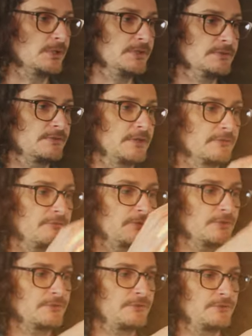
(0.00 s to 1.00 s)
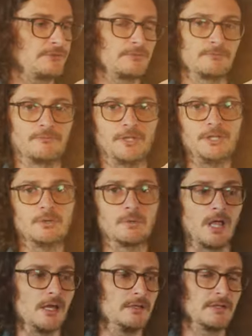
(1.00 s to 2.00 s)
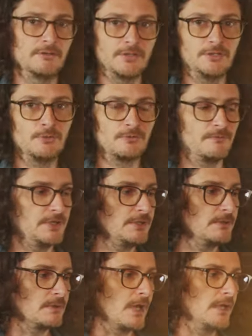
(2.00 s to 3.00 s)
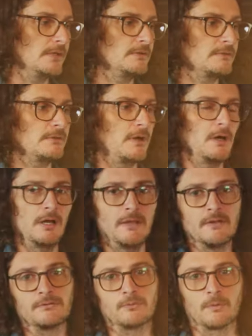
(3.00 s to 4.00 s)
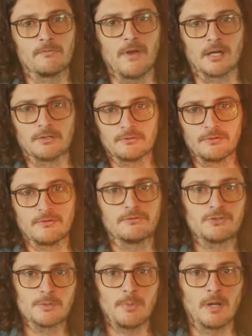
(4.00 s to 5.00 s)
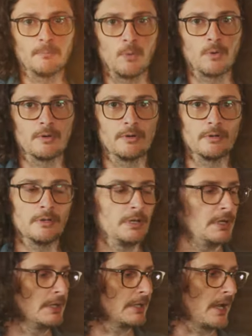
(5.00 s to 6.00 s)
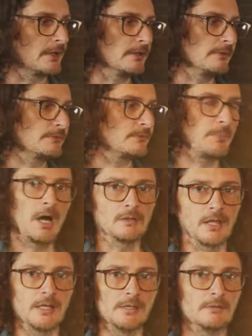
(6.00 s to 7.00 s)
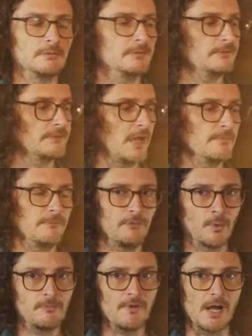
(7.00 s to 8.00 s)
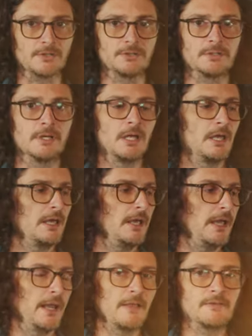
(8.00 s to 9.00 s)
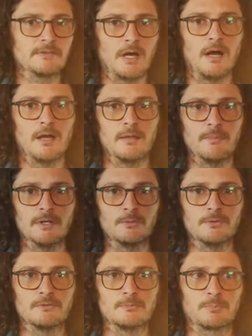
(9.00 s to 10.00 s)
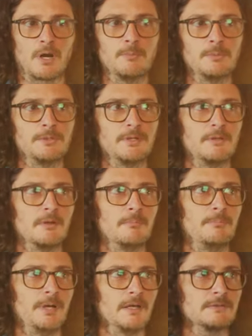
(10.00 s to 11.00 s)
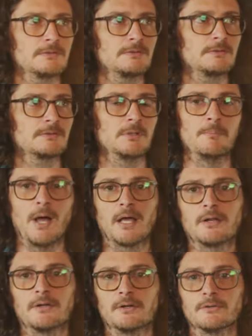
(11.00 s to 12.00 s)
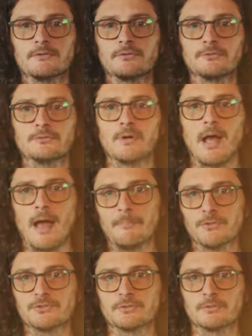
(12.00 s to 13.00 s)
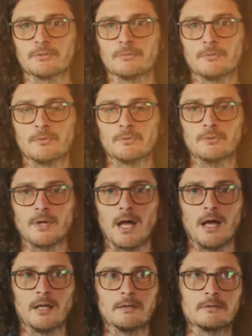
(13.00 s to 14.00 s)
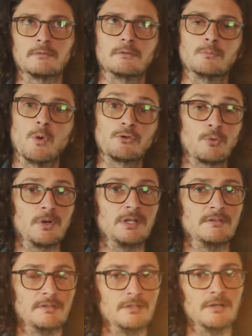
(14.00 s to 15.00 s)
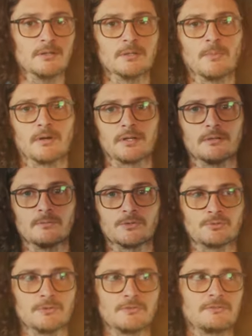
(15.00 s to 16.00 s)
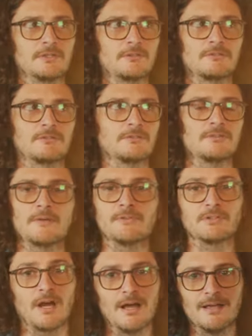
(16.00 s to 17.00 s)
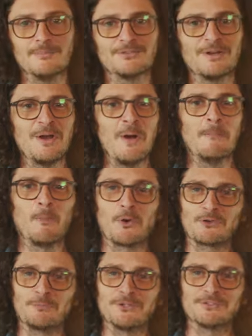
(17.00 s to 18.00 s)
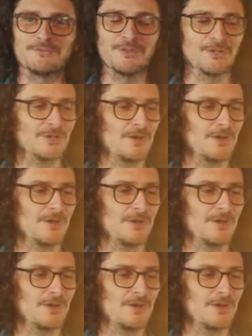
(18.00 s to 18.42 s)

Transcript: was their first video light, continuous video light in this form factor. So this chip-on-board kind of spotlight type form factor. And at the time, it was probably the best competitor to Aputure, who had the 120D on the market, which was 6 to 7 times more expensive than the